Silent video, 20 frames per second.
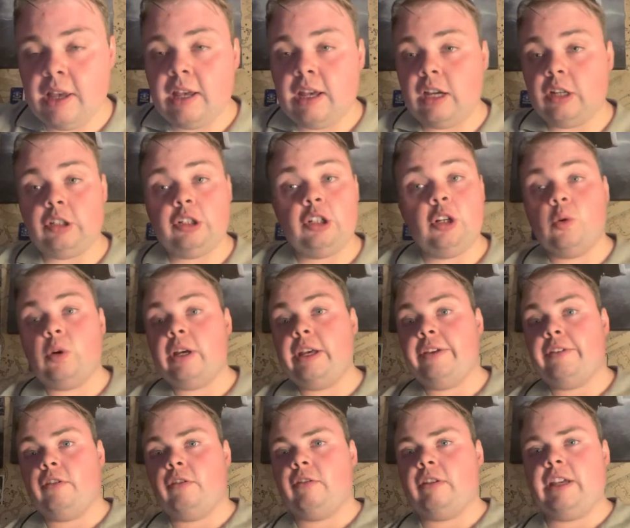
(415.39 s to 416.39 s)
And you know what, if
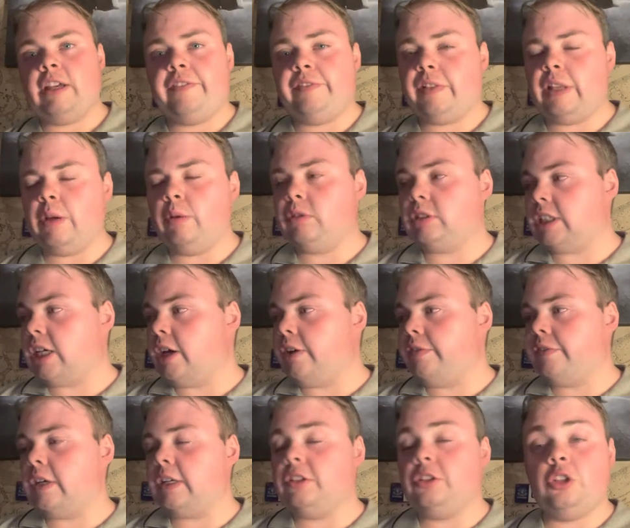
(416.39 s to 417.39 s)
you're a Fleetwood Town
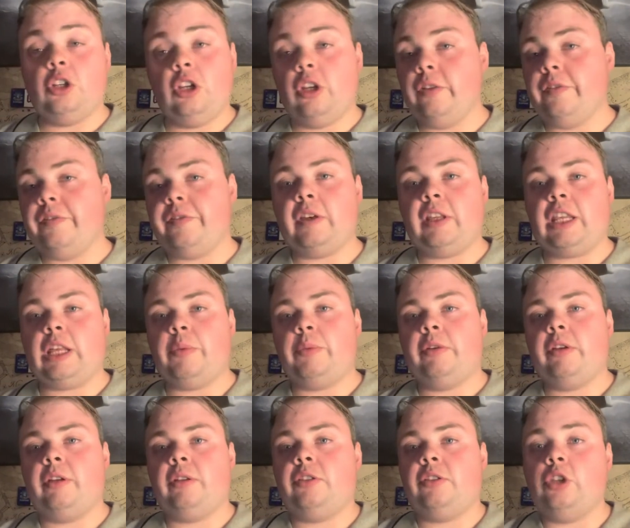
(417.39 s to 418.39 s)
fan, do you think that we
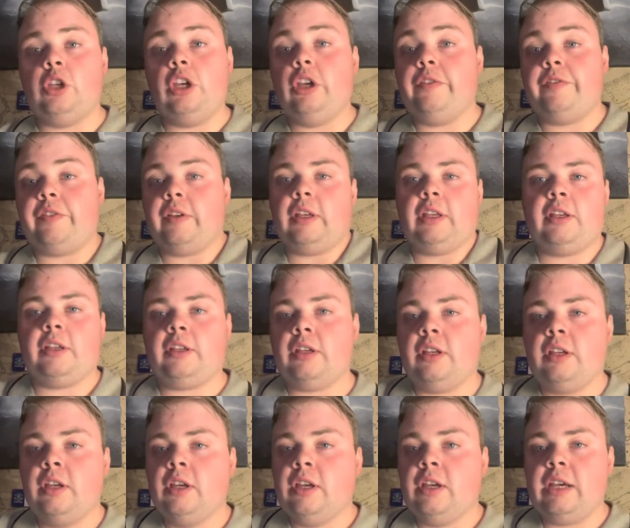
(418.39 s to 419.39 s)
can, do you think
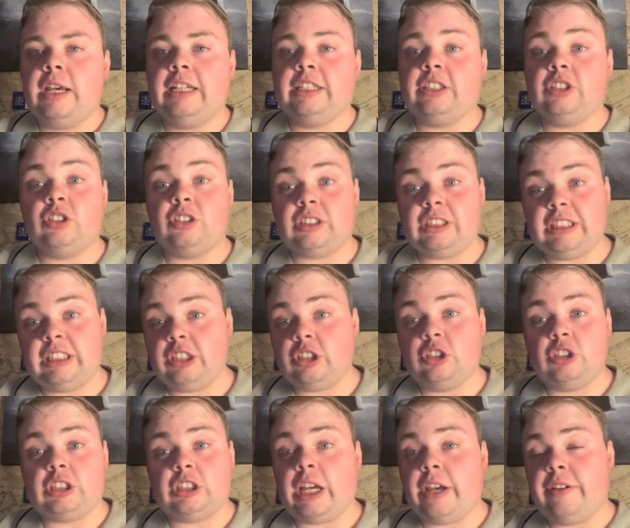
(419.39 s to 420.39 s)
it's a good, is a
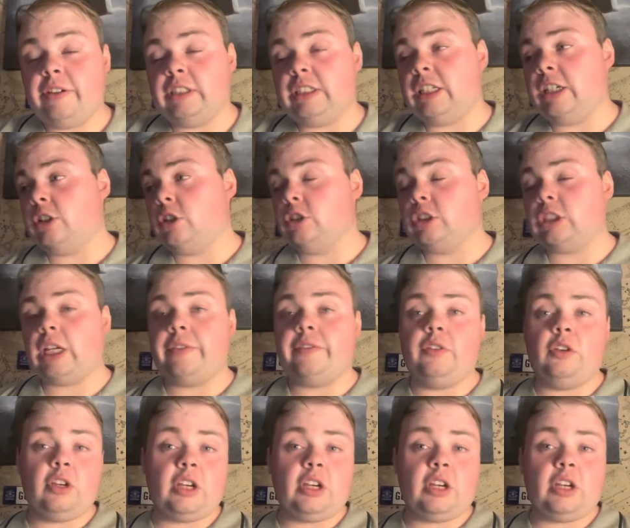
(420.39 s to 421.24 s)
good type, is it a good type for you